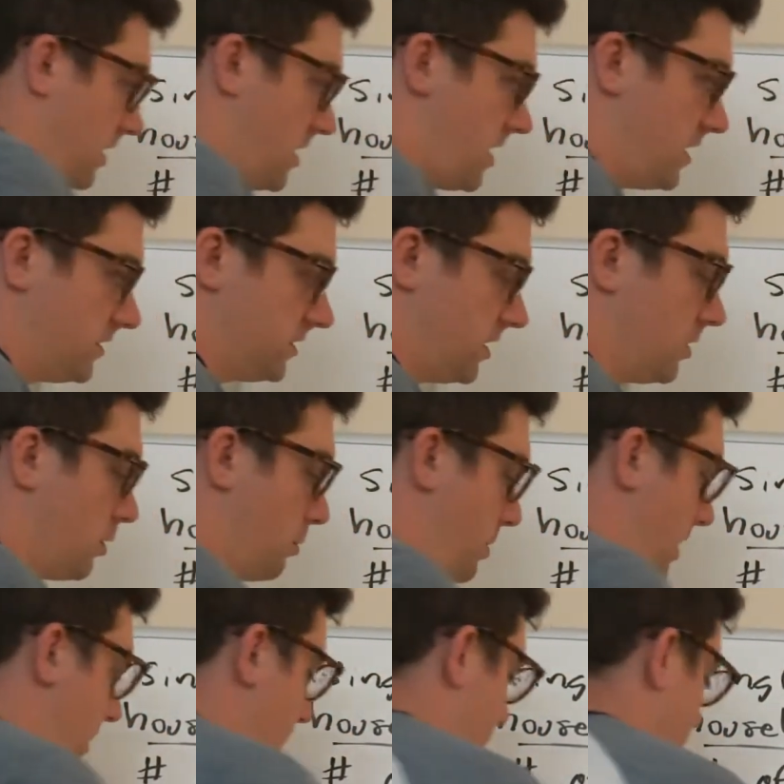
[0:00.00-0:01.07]
single
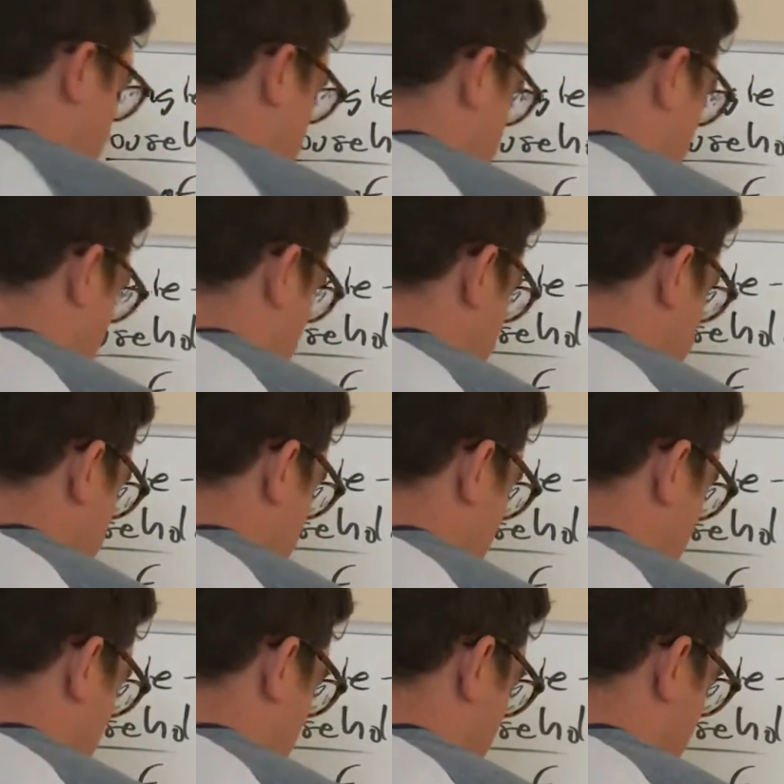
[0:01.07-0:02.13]
parent households
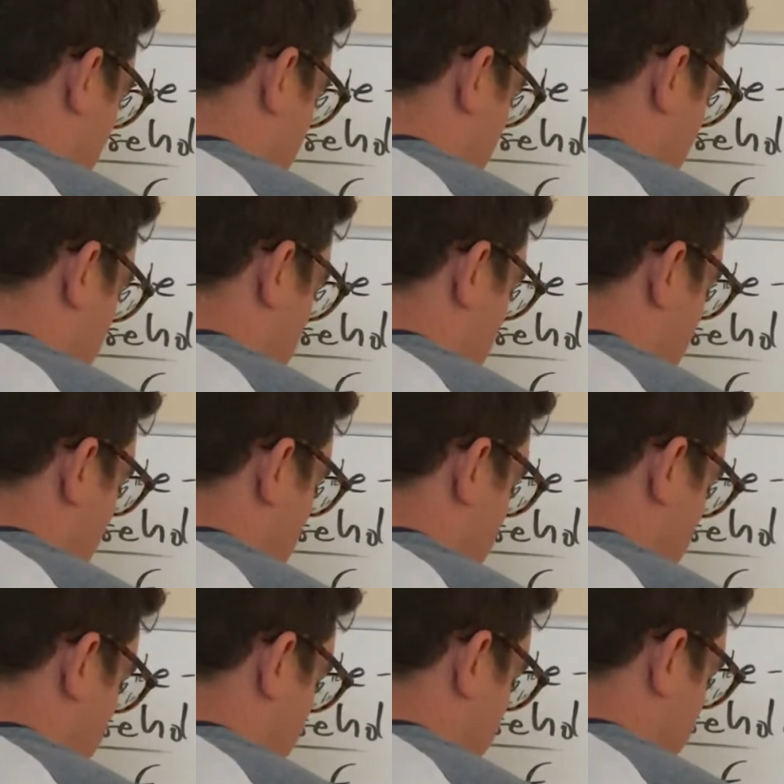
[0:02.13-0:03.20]
fall below the
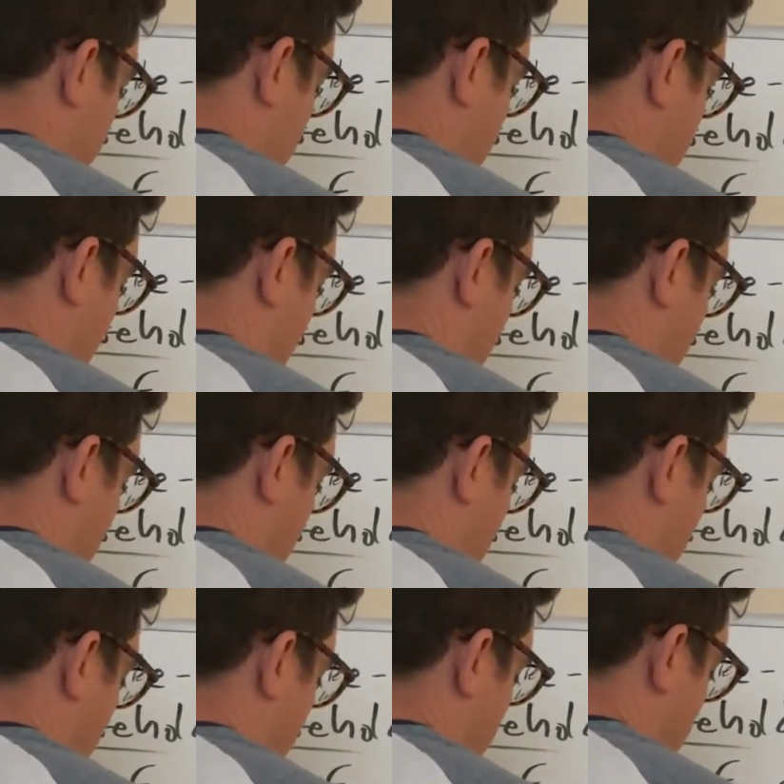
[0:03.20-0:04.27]
poverty line, or poor,
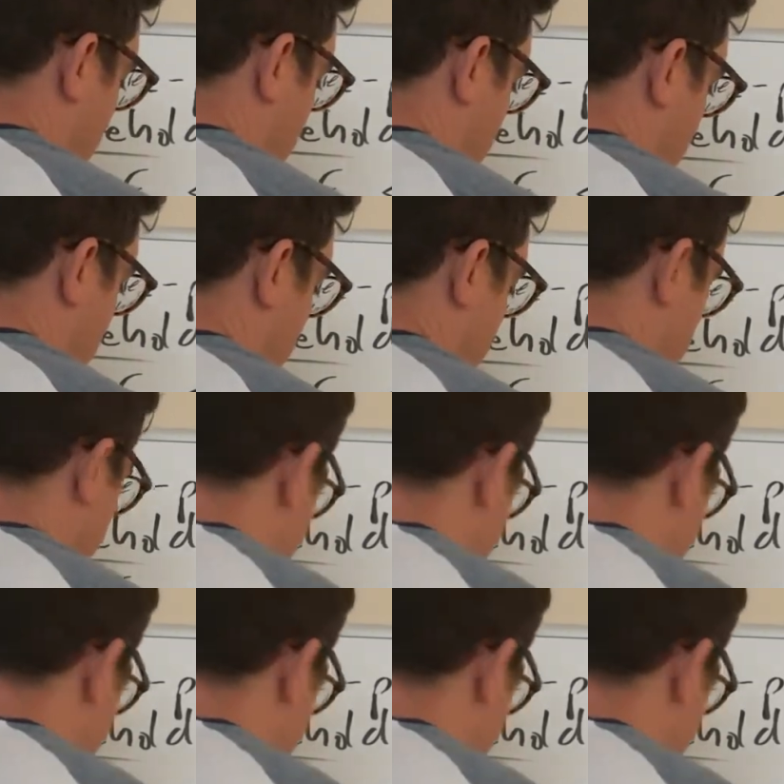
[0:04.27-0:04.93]
right?